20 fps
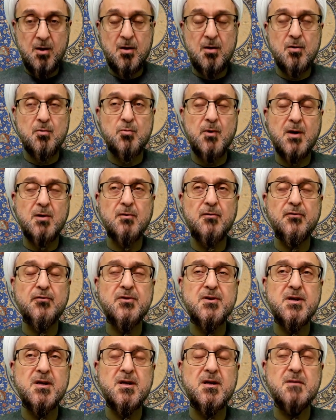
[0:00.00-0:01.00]
One of
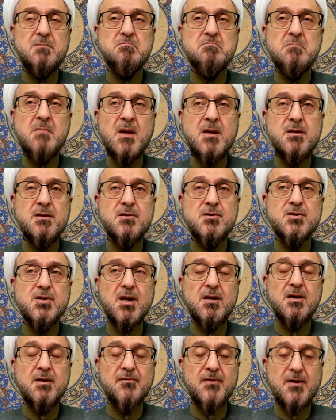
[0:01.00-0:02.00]
the major
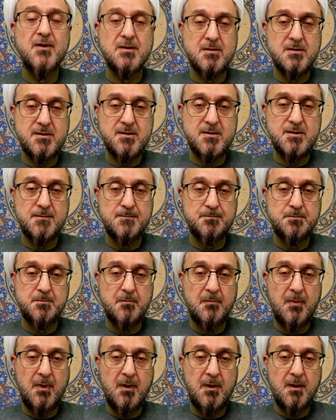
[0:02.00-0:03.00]
events
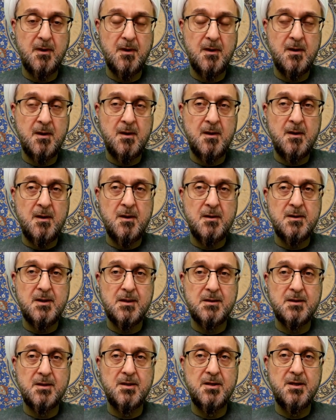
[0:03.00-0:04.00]

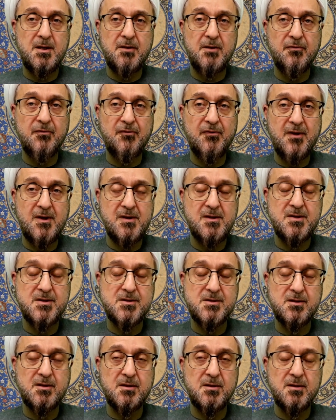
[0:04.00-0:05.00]
that he
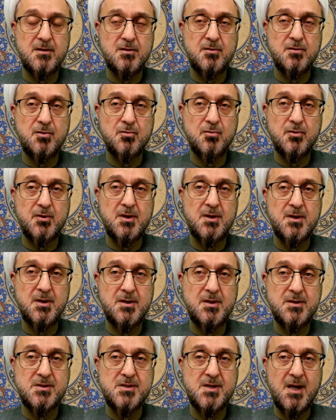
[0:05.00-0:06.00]
faced during
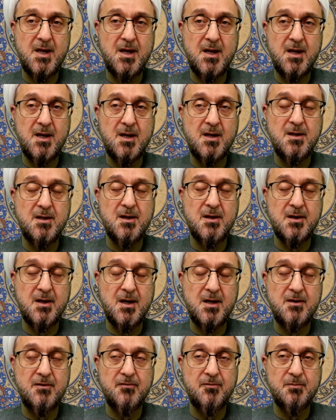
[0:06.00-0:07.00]
his early
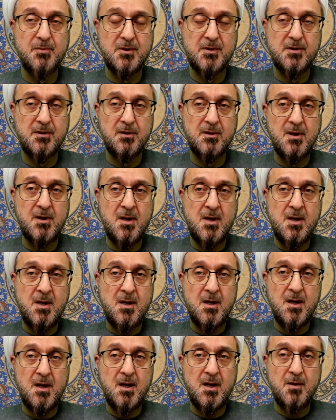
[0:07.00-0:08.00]
life
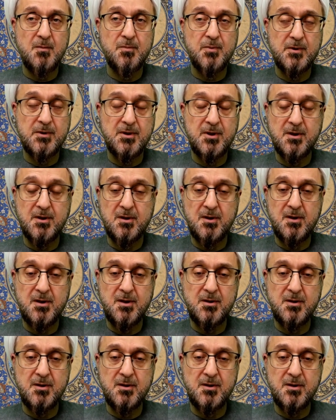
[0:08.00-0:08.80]
particularly